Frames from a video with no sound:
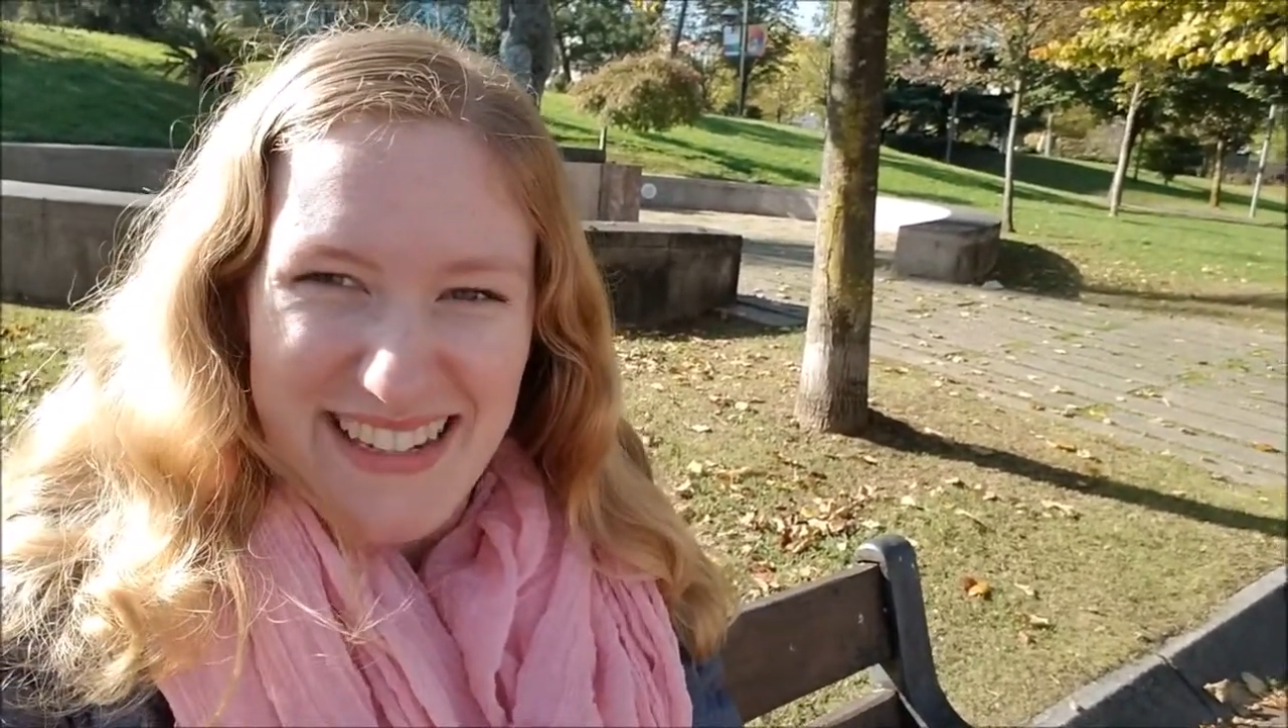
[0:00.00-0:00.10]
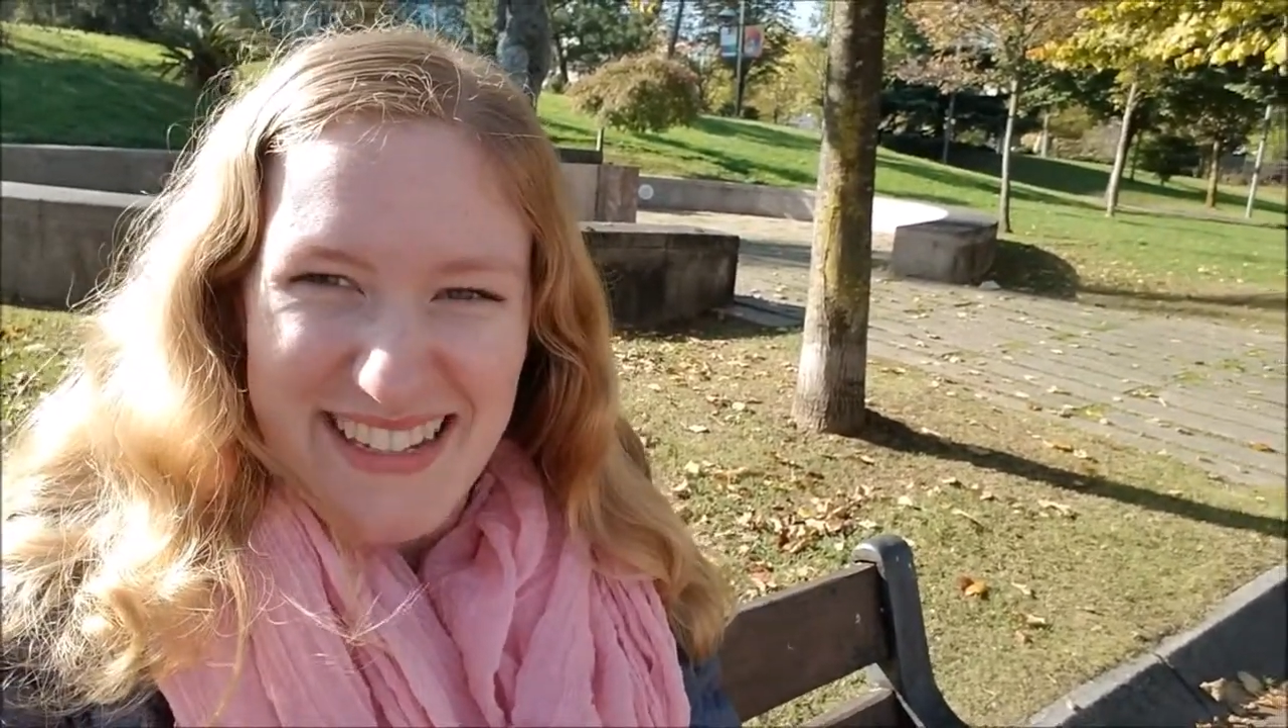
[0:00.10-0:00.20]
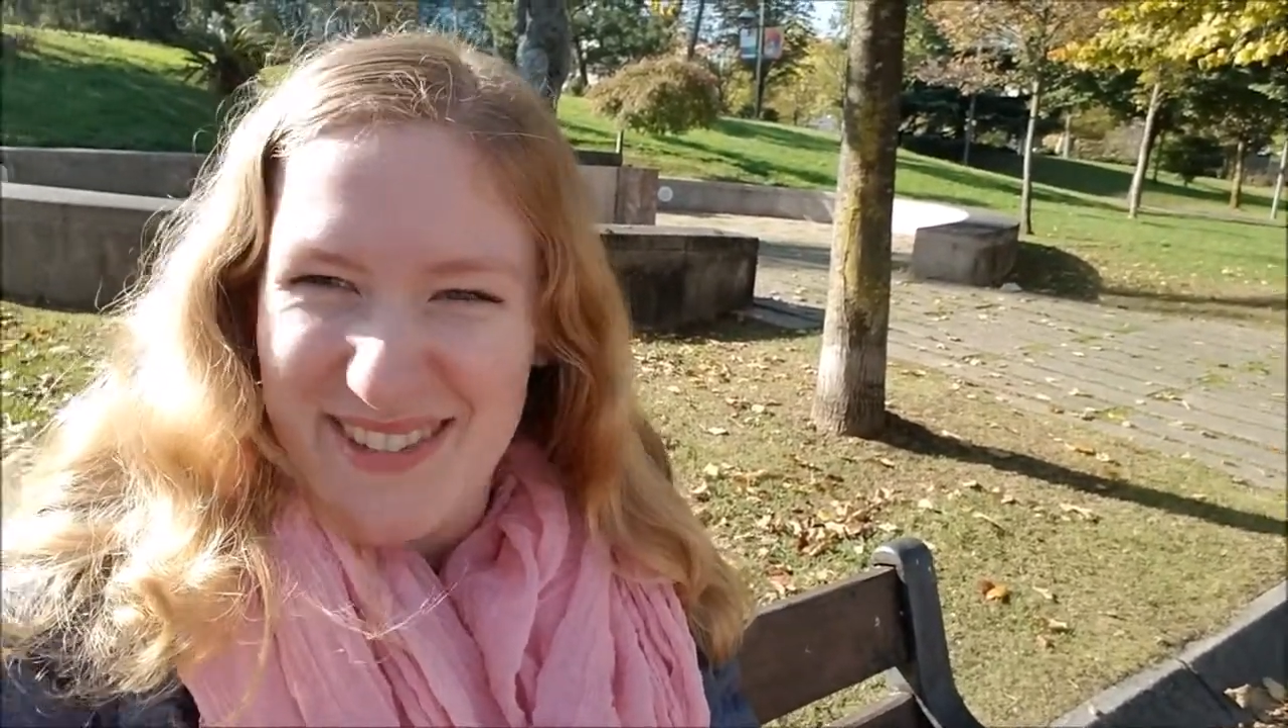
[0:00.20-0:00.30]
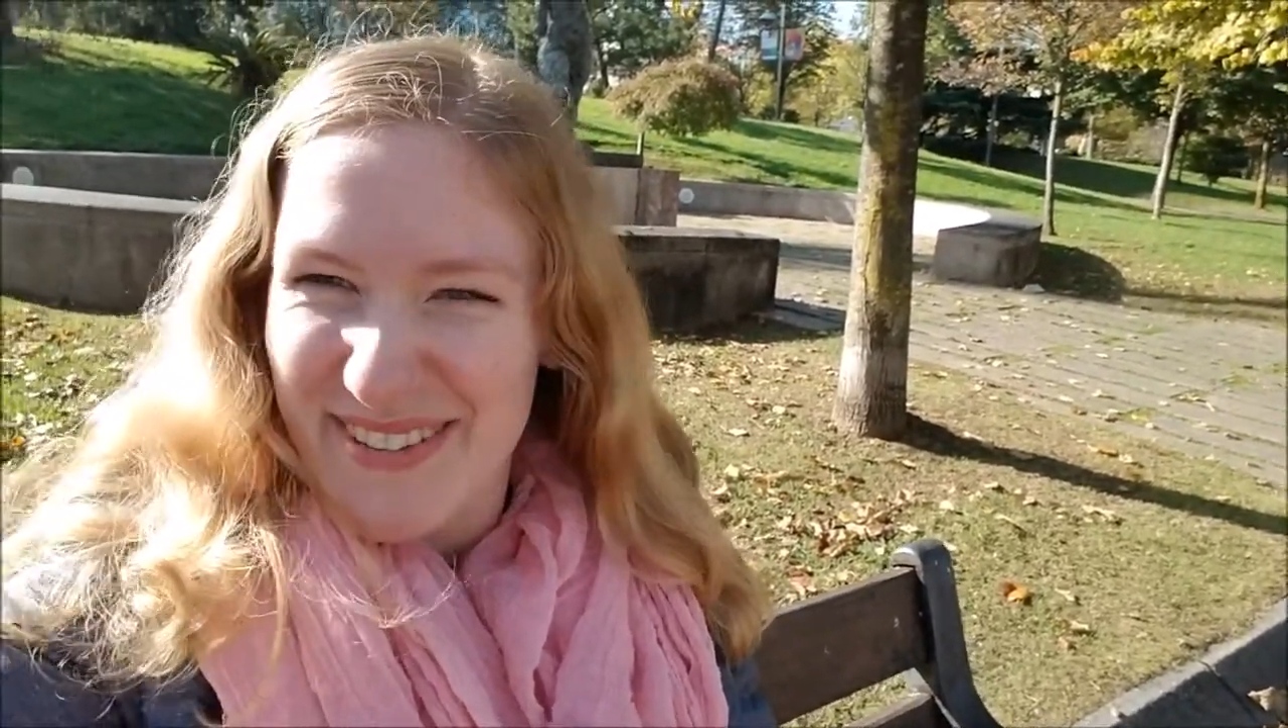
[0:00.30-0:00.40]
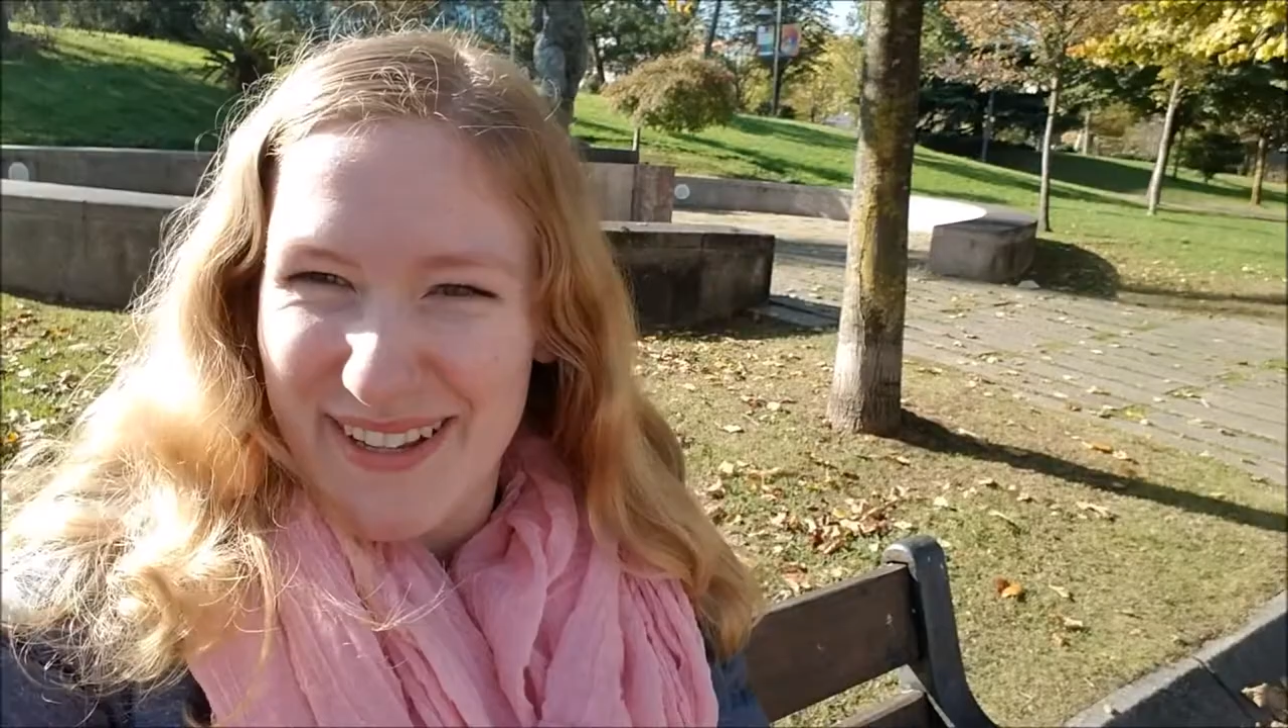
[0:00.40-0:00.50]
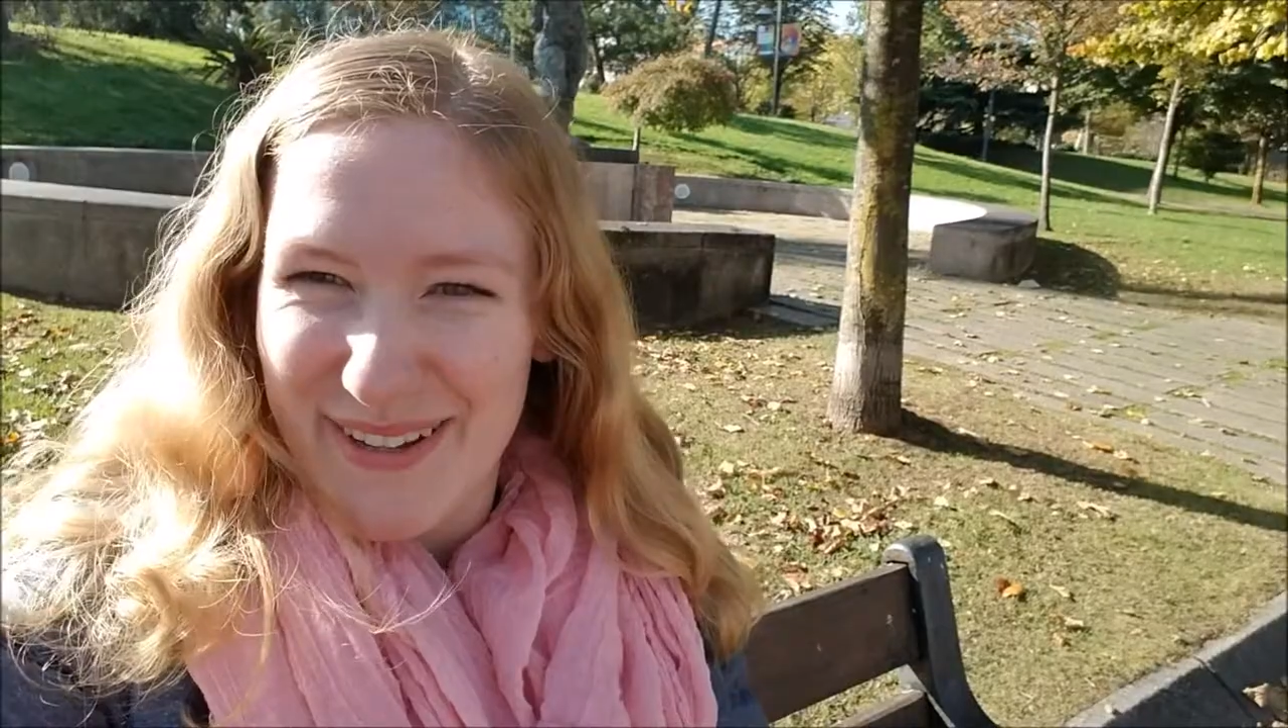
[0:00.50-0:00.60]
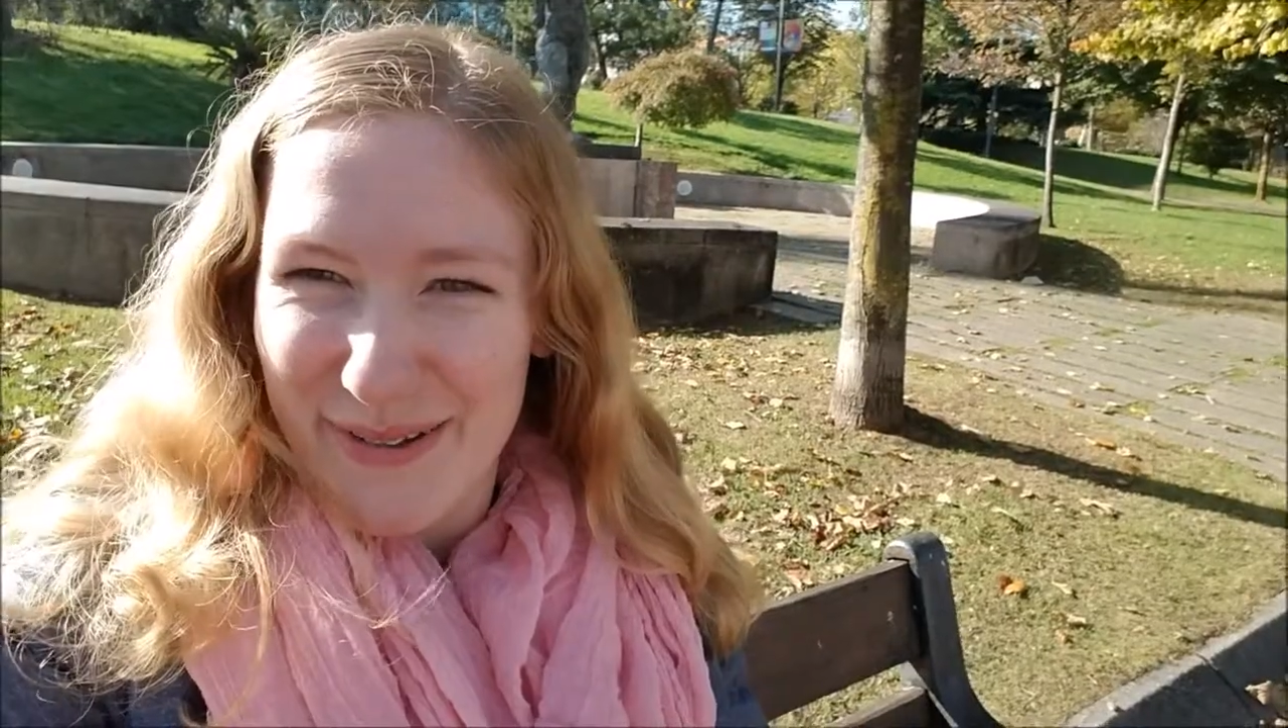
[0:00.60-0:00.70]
and it's really